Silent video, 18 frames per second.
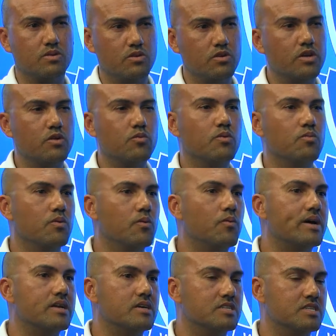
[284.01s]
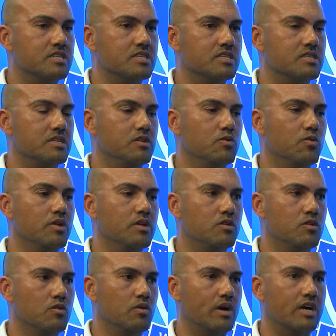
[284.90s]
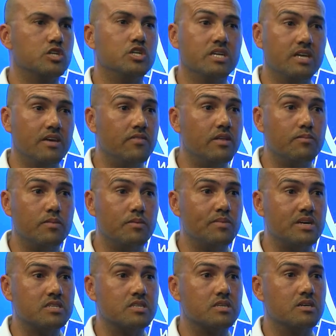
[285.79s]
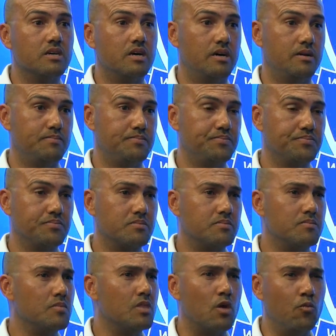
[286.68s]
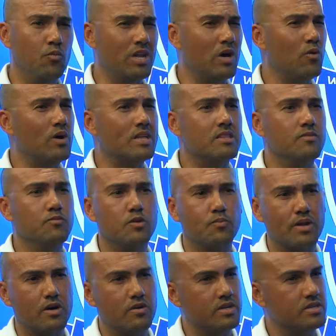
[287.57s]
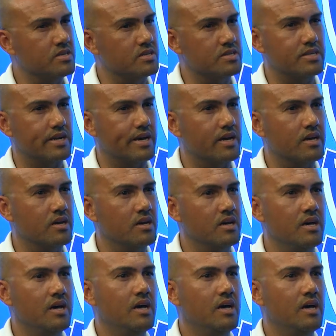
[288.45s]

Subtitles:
you know, we want to assist in order to actually give them the best. We don't want them to play on a dirt track.